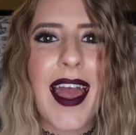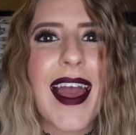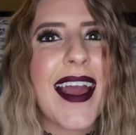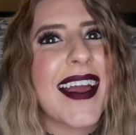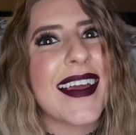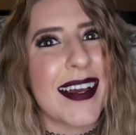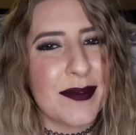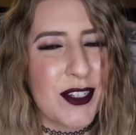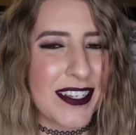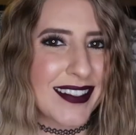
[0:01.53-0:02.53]
Hi,
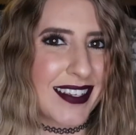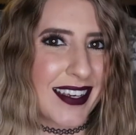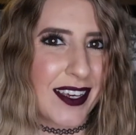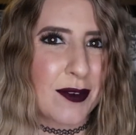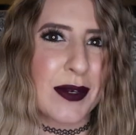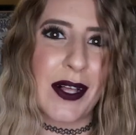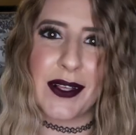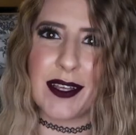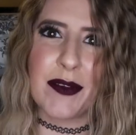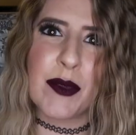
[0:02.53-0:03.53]
I'm Chanci.
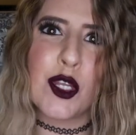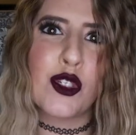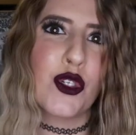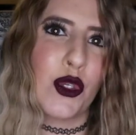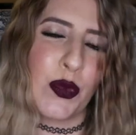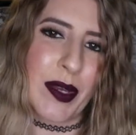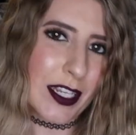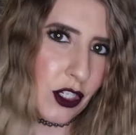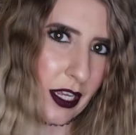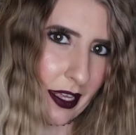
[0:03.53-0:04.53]
Welcome to
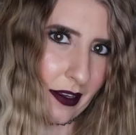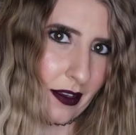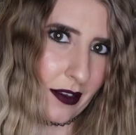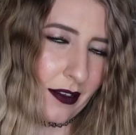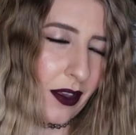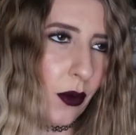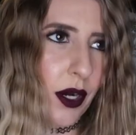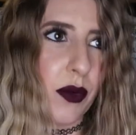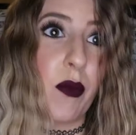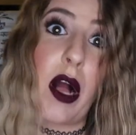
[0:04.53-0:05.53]
my channel,
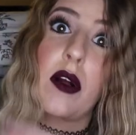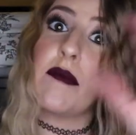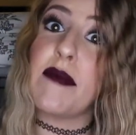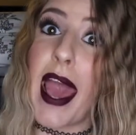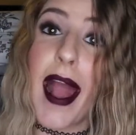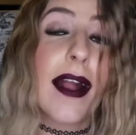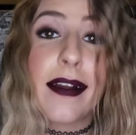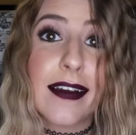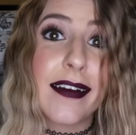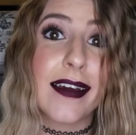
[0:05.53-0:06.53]
or welcome
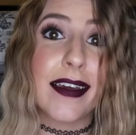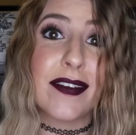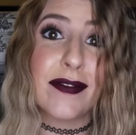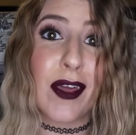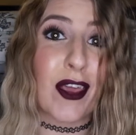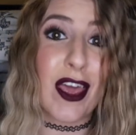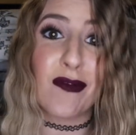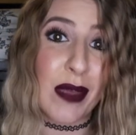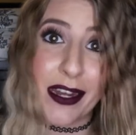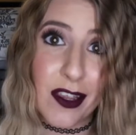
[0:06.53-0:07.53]
back if
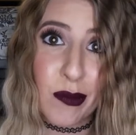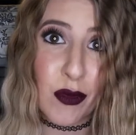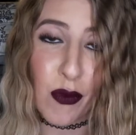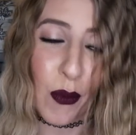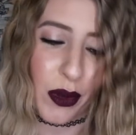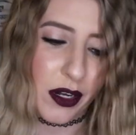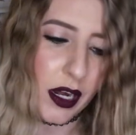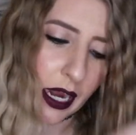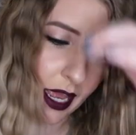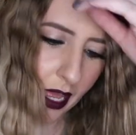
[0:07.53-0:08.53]
you've been here before.
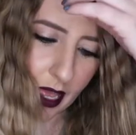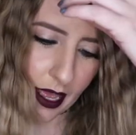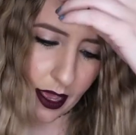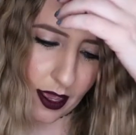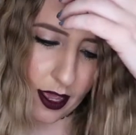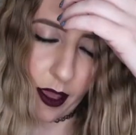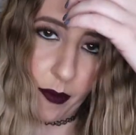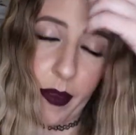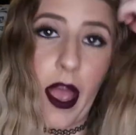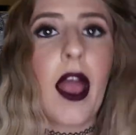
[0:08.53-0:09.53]

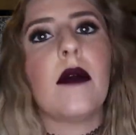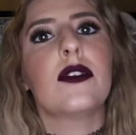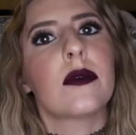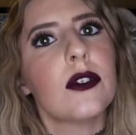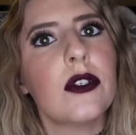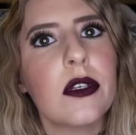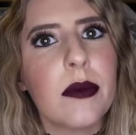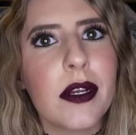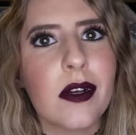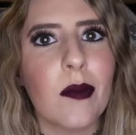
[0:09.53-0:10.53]
Um, I was originally
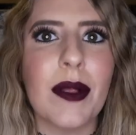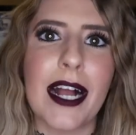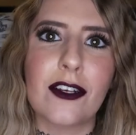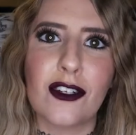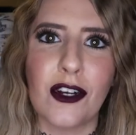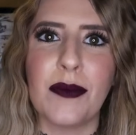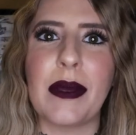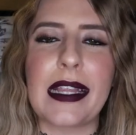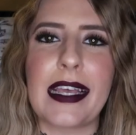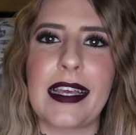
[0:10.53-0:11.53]
wearing a black shirt,
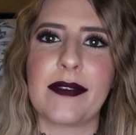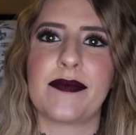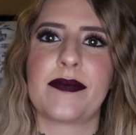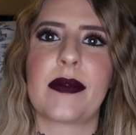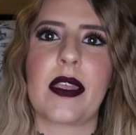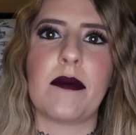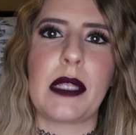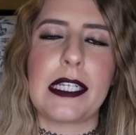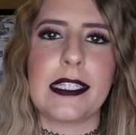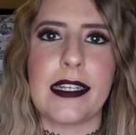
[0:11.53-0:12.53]
but like
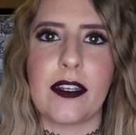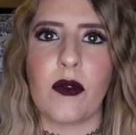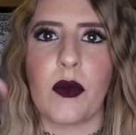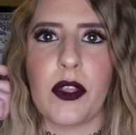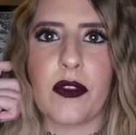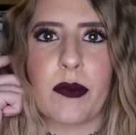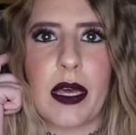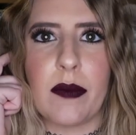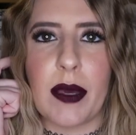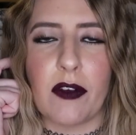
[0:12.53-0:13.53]
blended in with
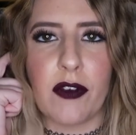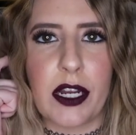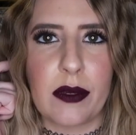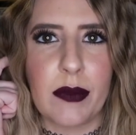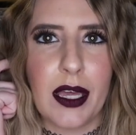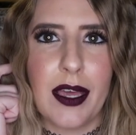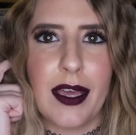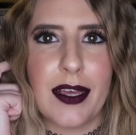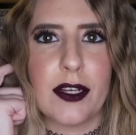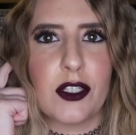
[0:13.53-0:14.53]
my bed frame,
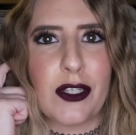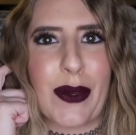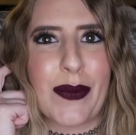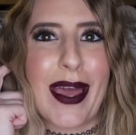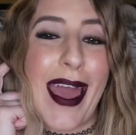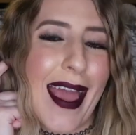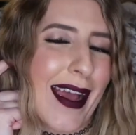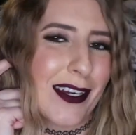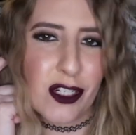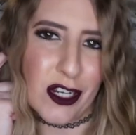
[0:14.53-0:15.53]
so
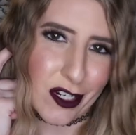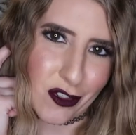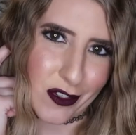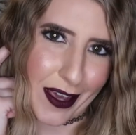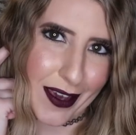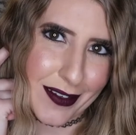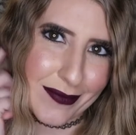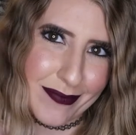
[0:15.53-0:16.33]
had to change that.